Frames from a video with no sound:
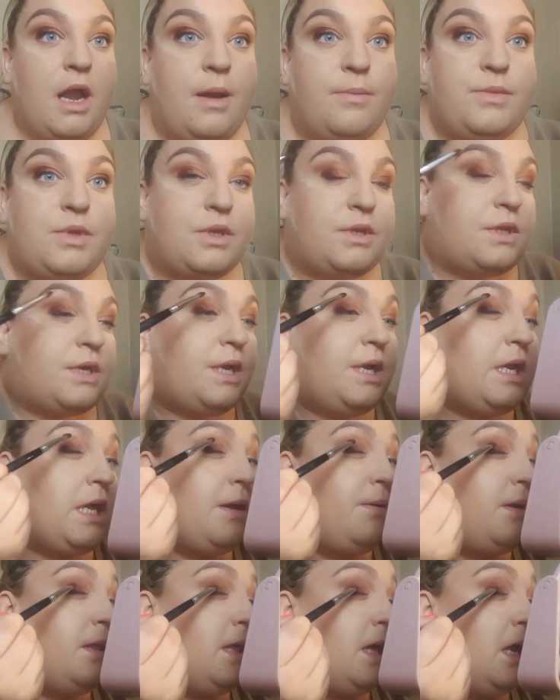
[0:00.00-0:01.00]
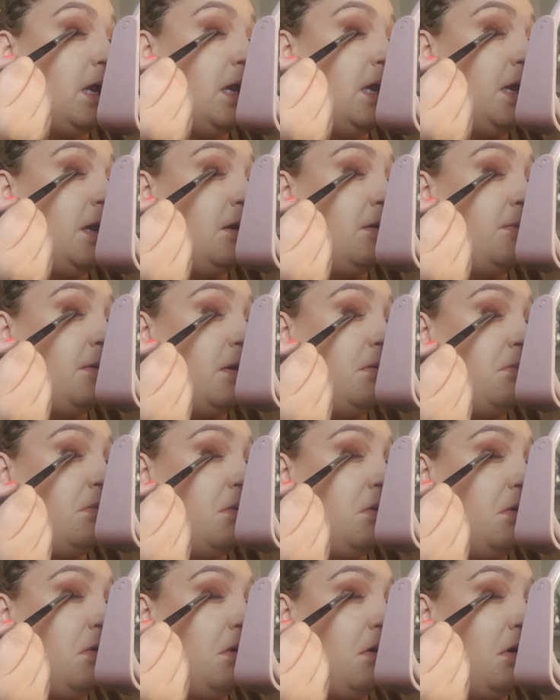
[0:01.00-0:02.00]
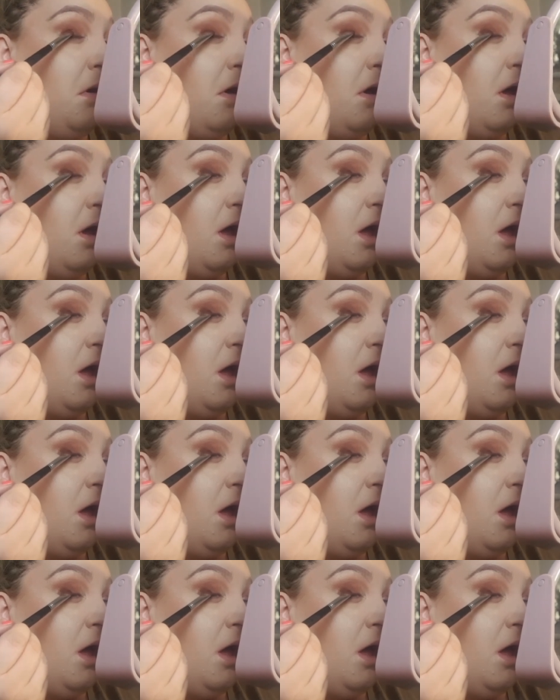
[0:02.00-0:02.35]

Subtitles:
And I'm just going to give it that little bit more